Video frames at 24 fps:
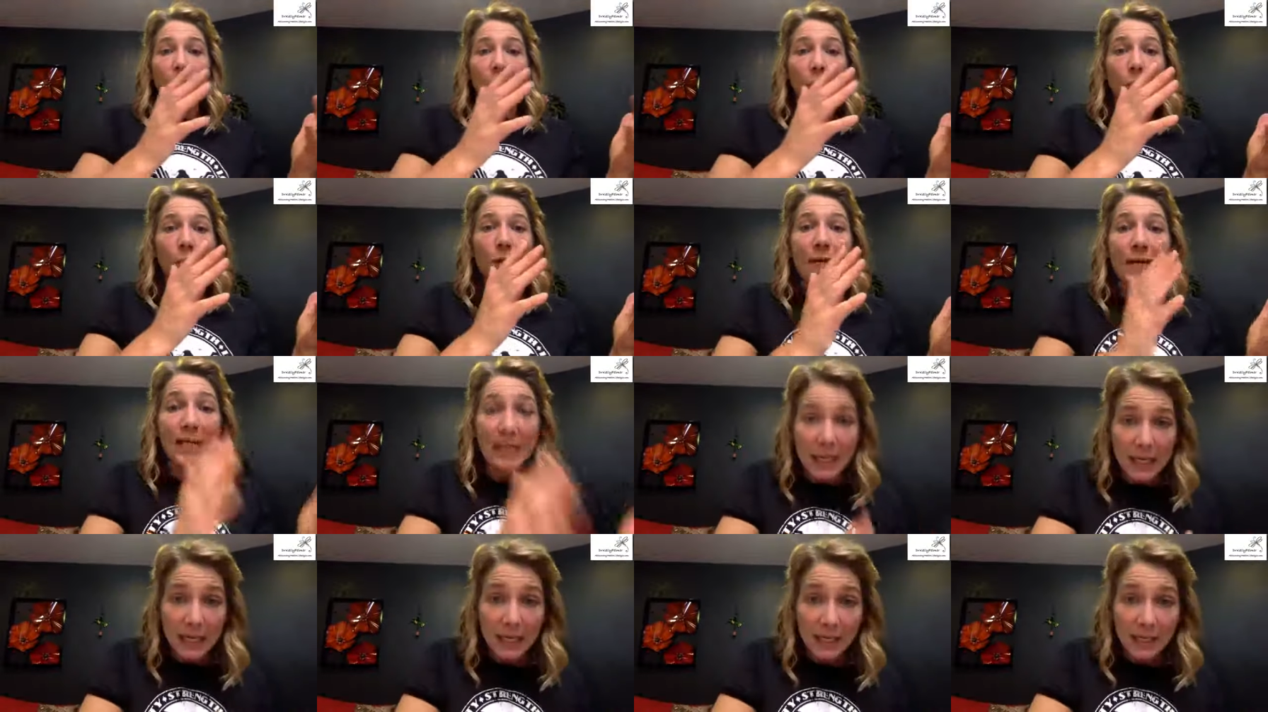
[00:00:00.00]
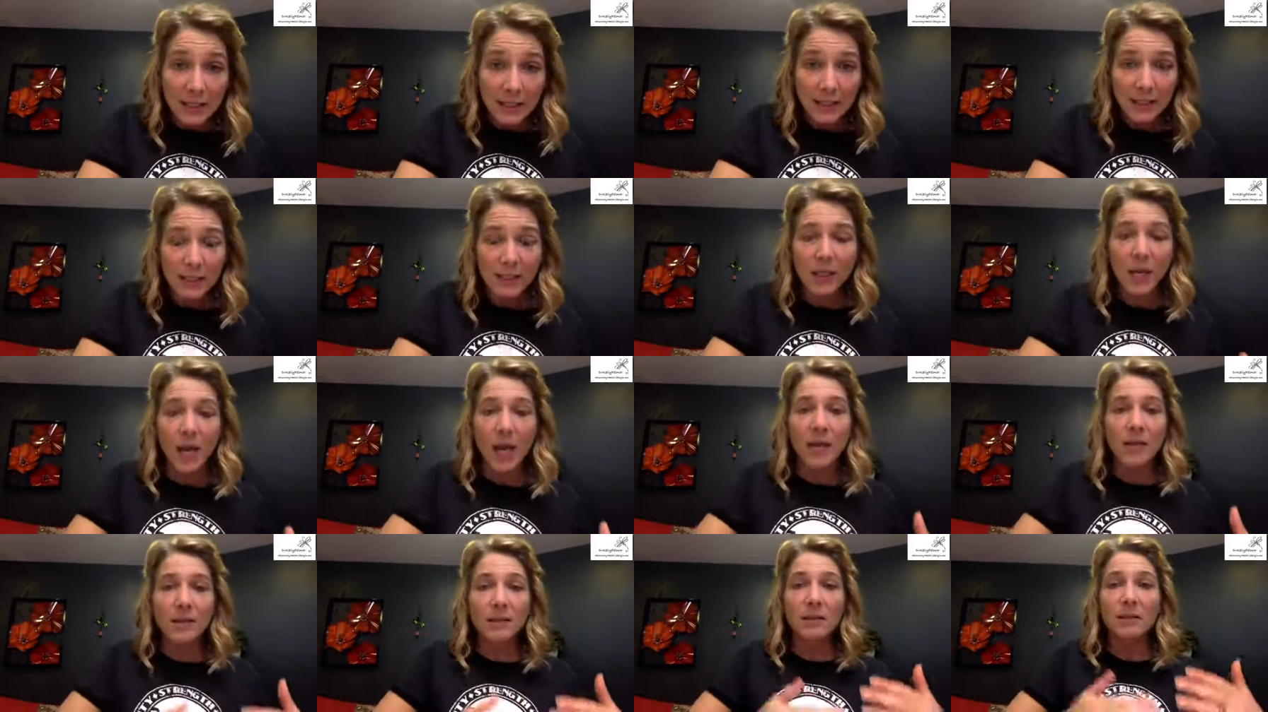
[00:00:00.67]
we needed to
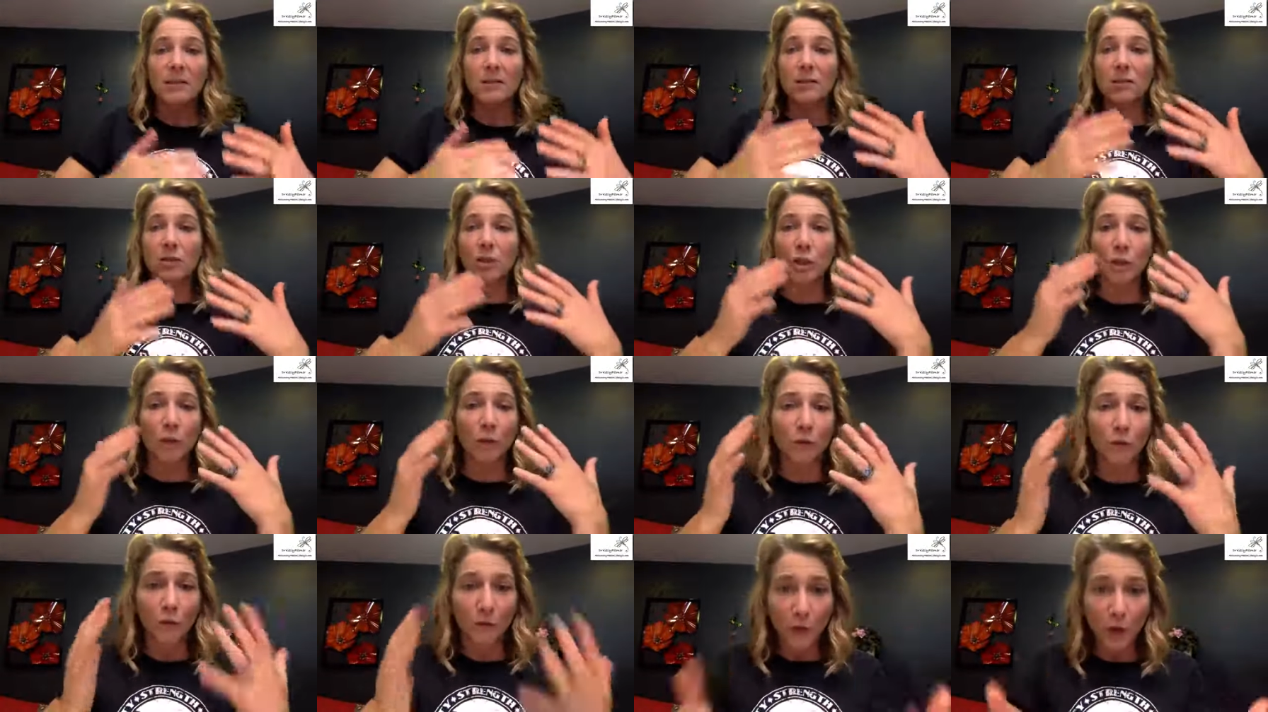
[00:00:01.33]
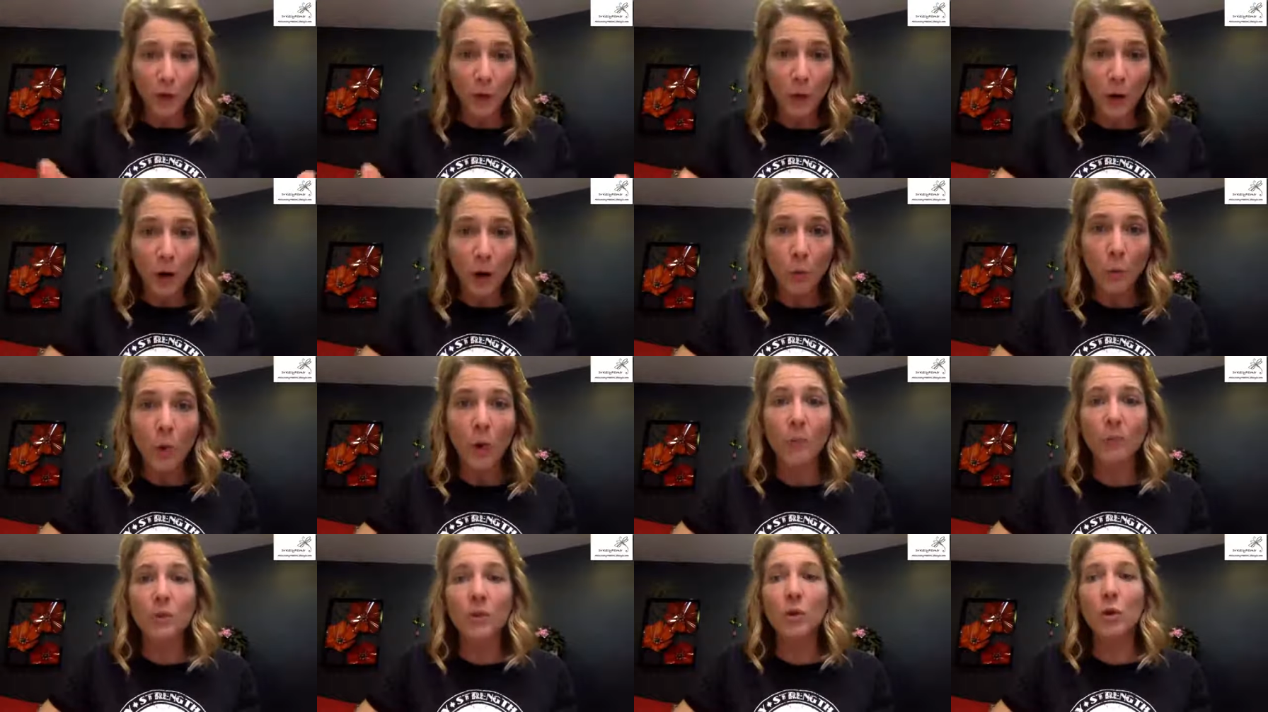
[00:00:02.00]
test to figure out
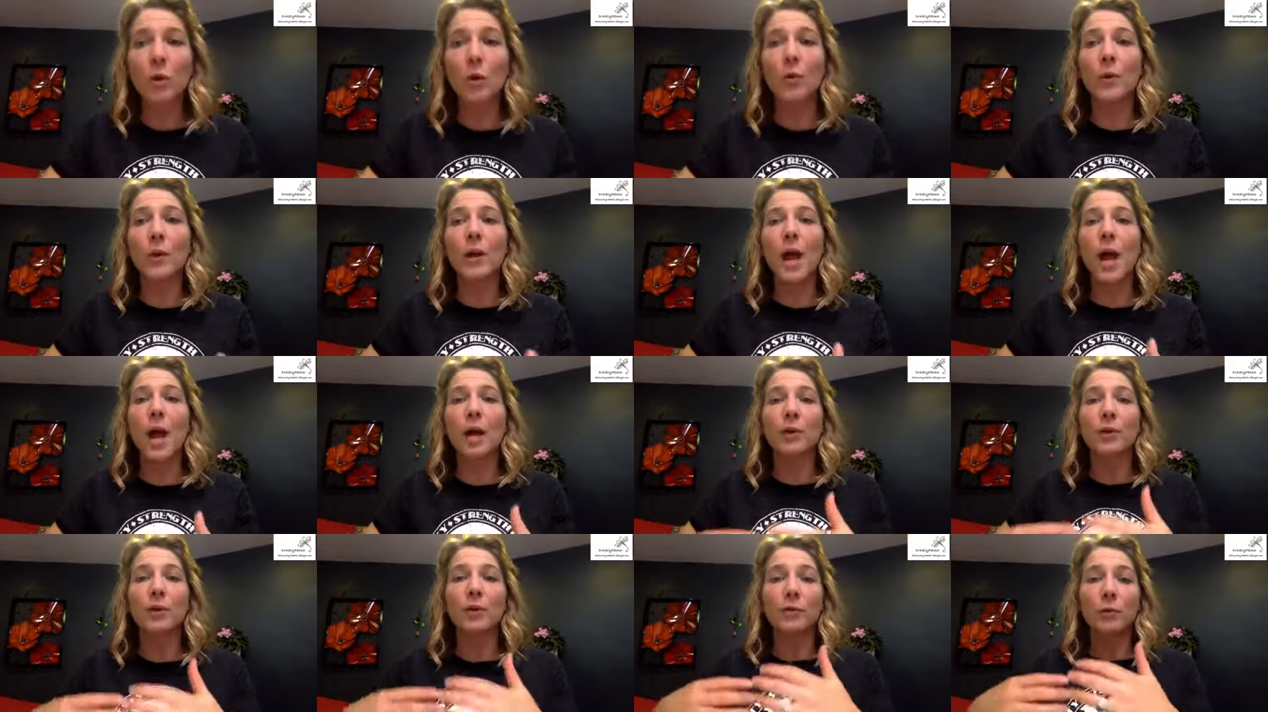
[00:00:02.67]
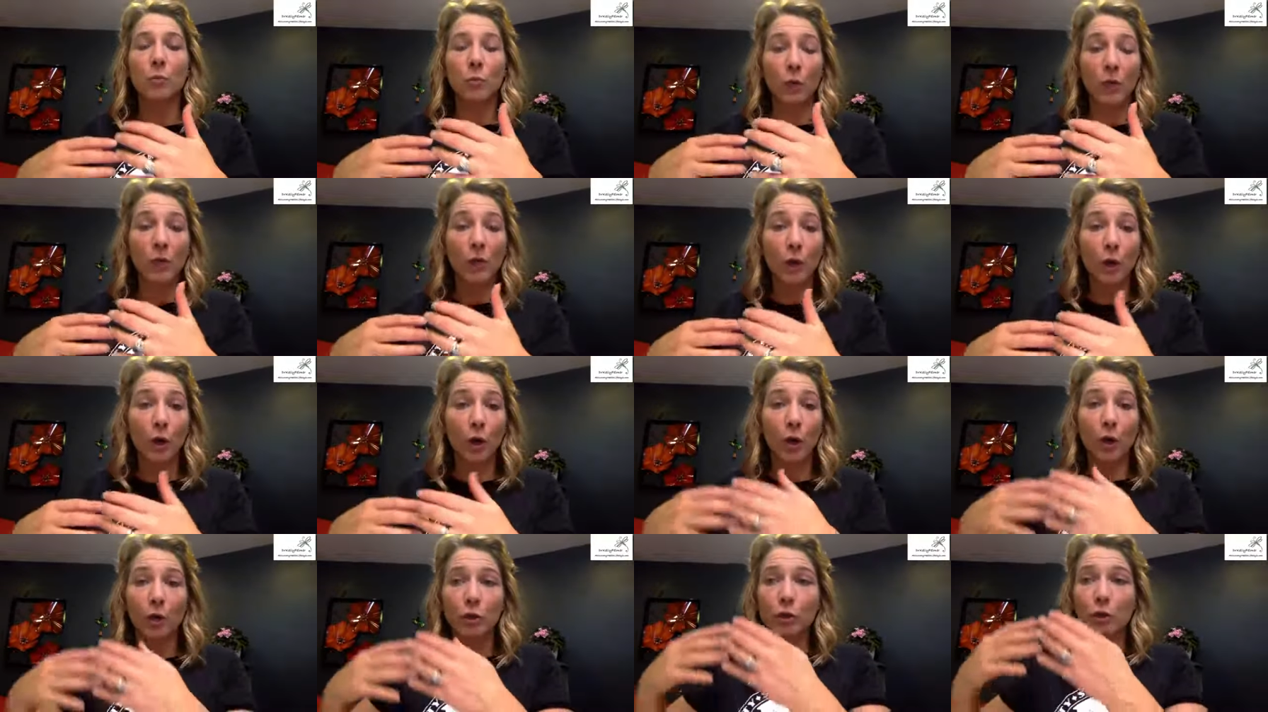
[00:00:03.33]
what was going on with
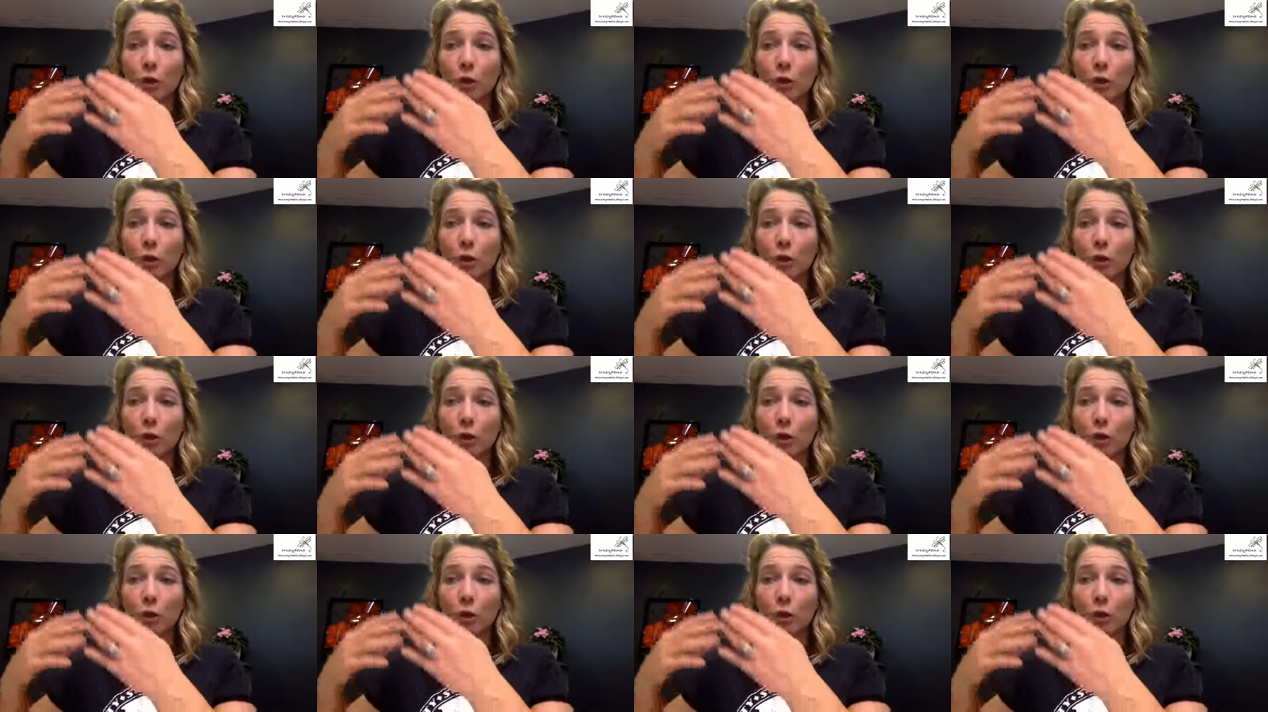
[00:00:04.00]
her,